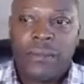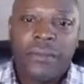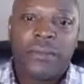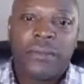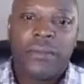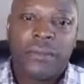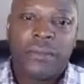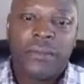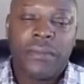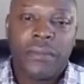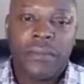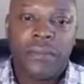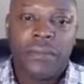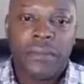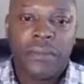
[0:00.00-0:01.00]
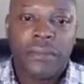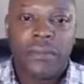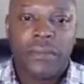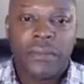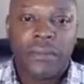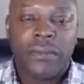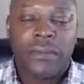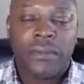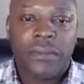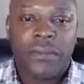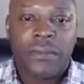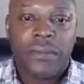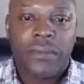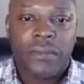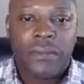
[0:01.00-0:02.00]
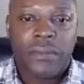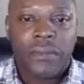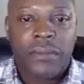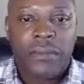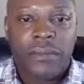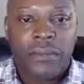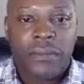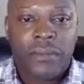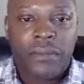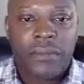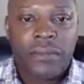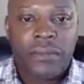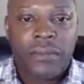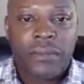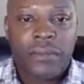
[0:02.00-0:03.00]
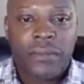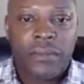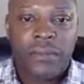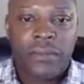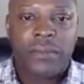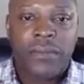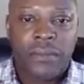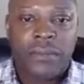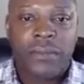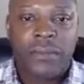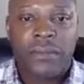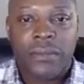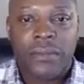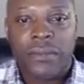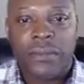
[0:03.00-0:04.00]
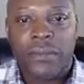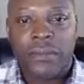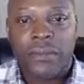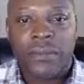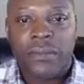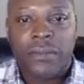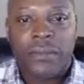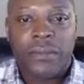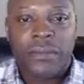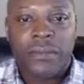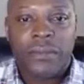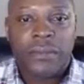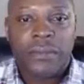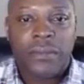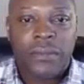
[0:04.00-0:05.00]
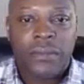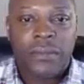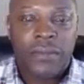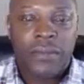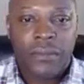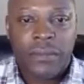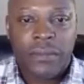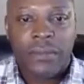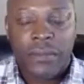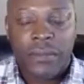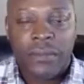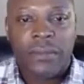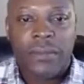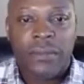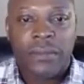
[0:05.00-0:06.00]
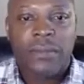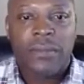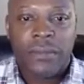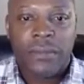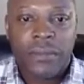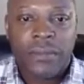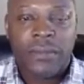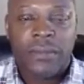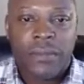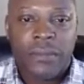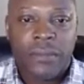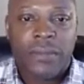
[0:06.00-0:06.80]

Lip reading: This person isn't speaking.